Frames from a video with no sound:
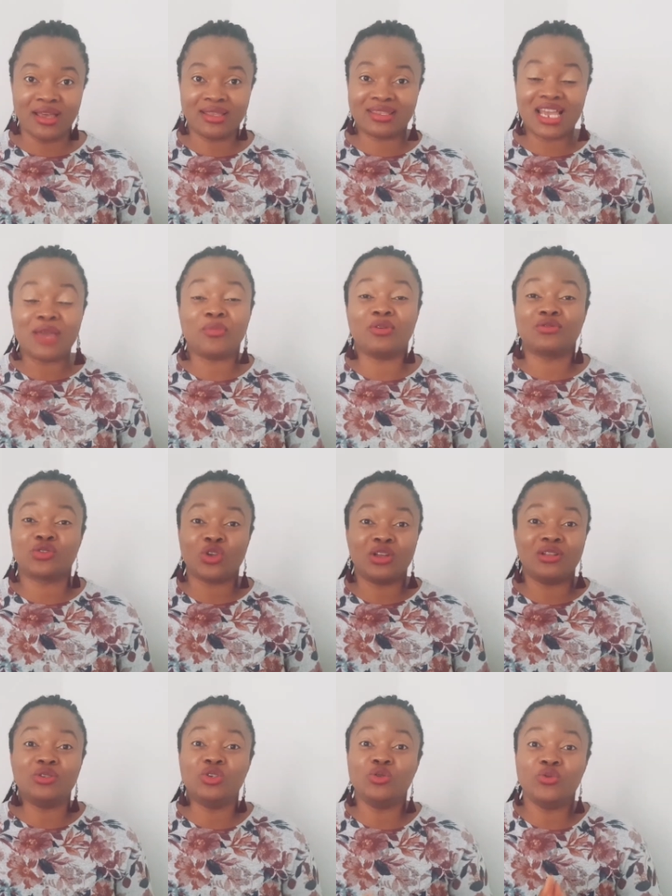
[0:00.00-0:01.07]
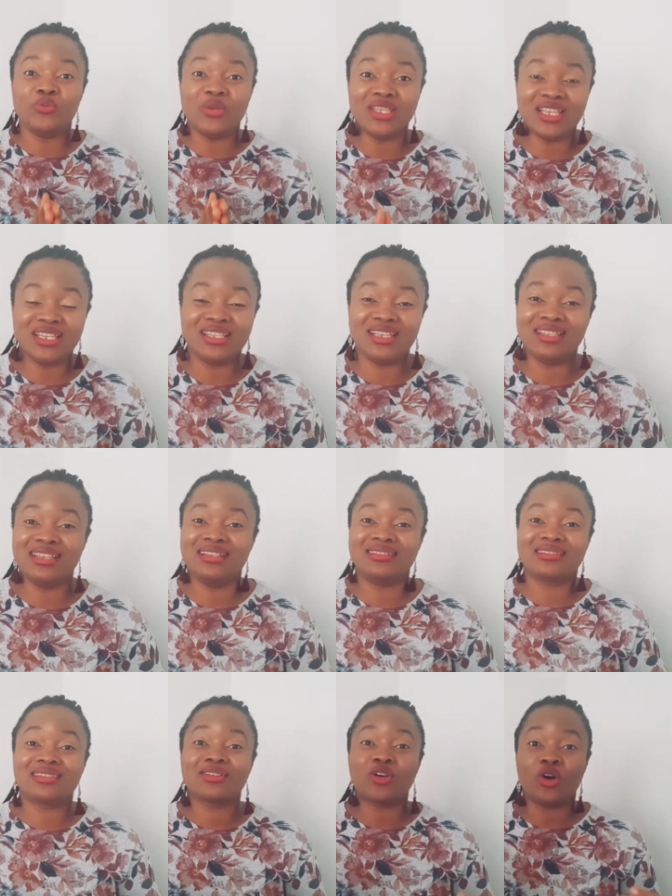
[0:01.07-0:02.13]
type of soil you will be needing
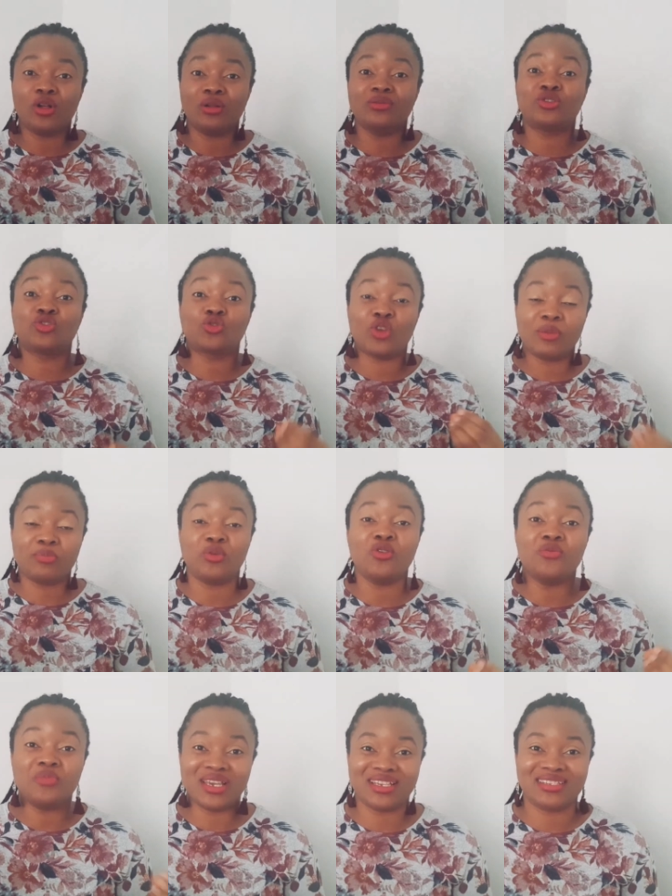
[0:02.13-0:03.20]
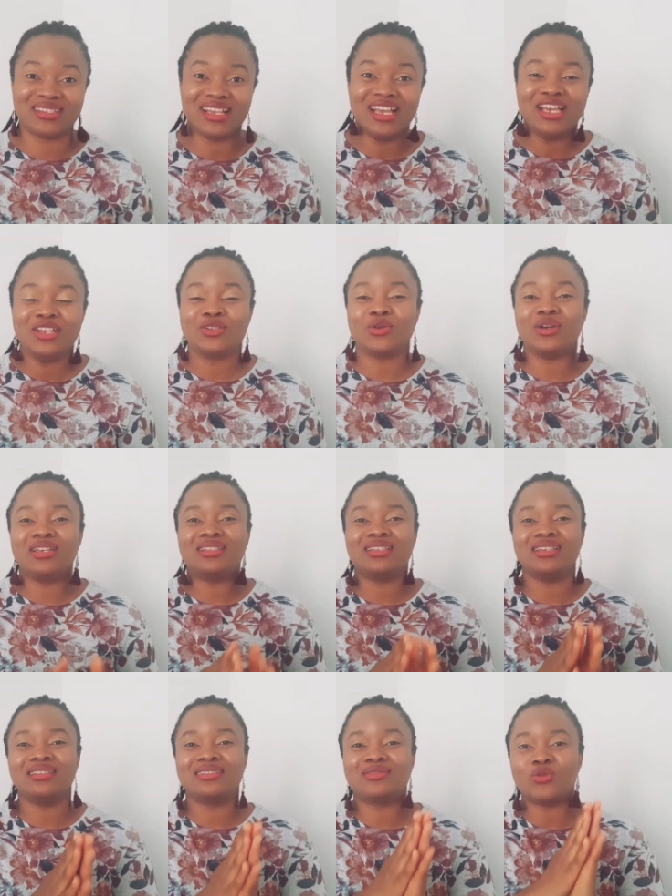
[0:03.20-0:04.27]
is called triple mix. So it
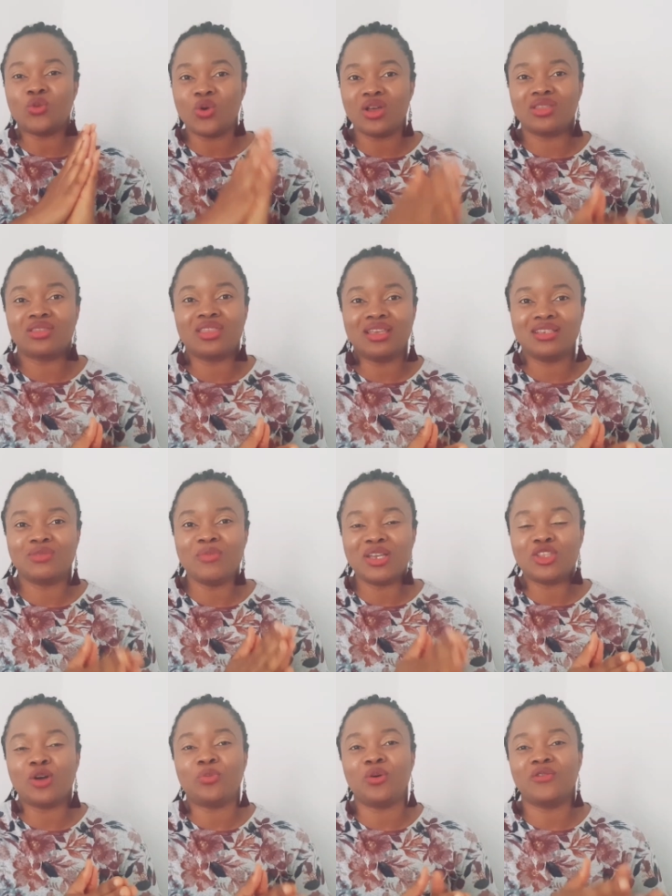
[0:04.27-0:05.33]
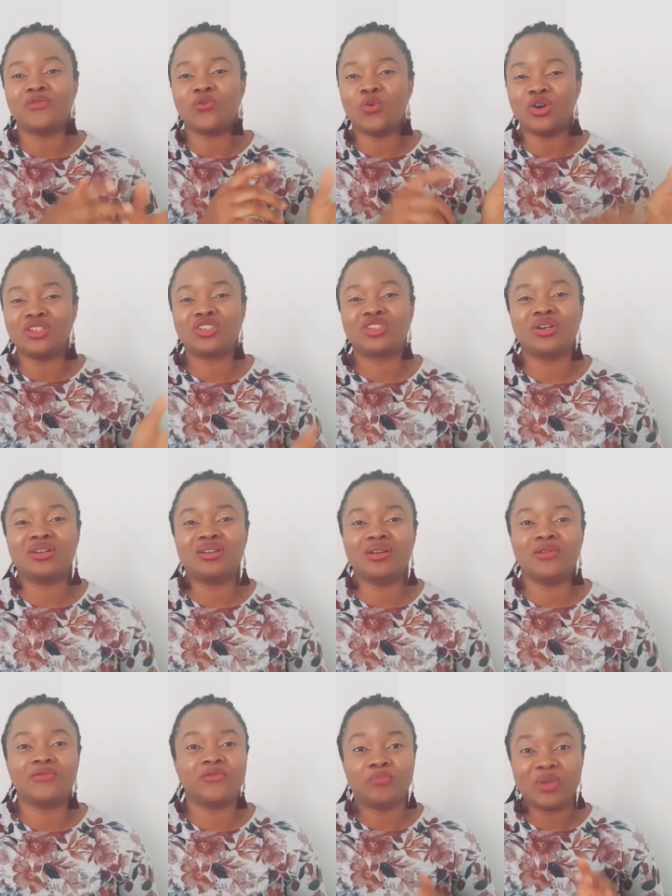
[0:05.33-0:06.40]
is made up of 1/3
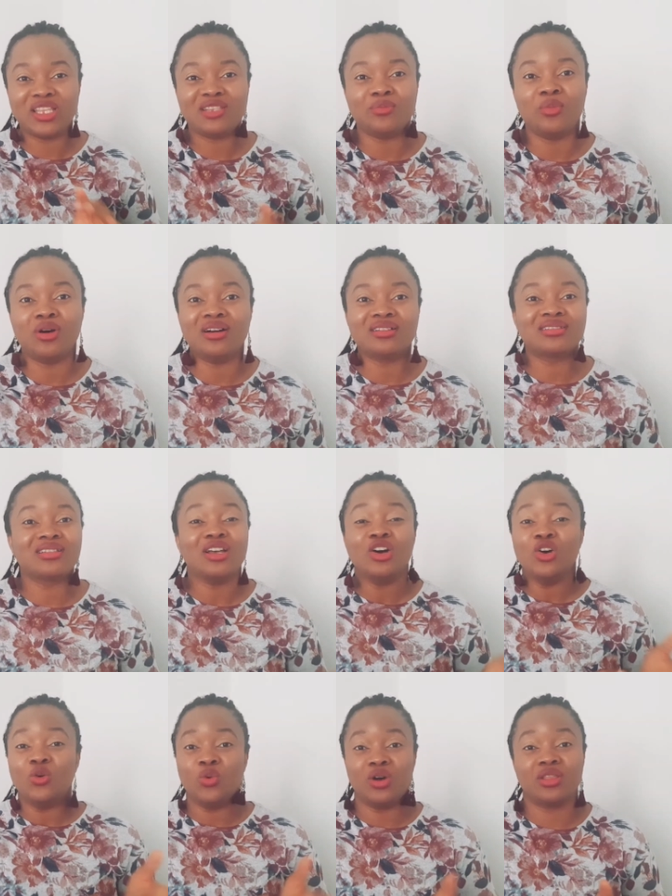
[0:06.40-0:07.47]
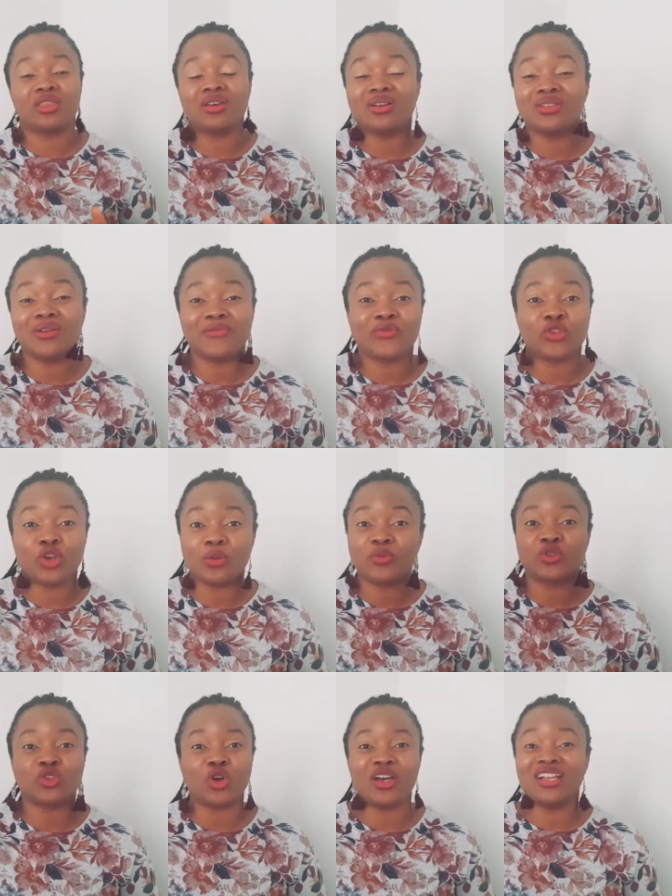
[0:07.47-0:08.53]
of peat moss, 1/3 of
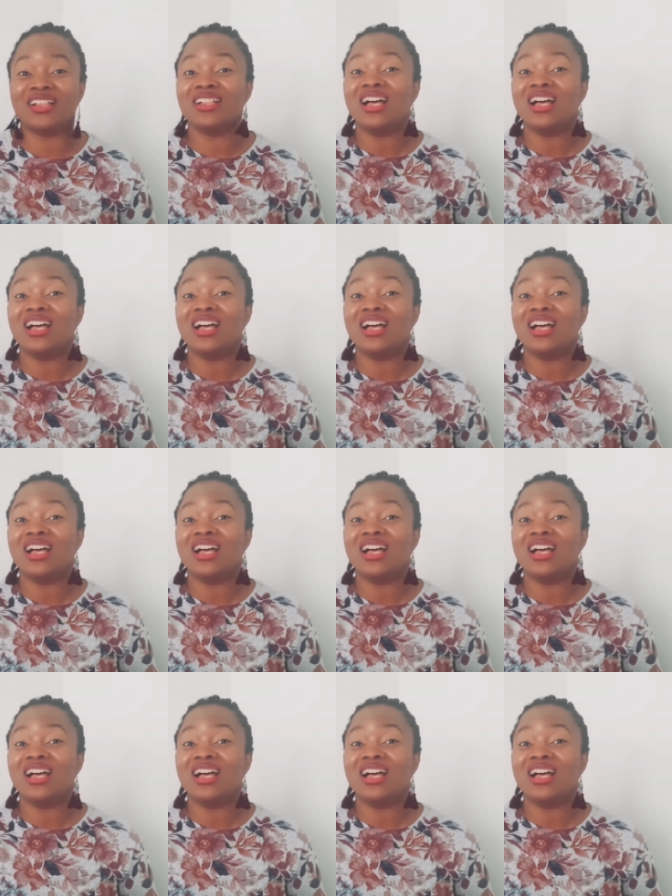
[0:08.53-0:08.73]
topsoil,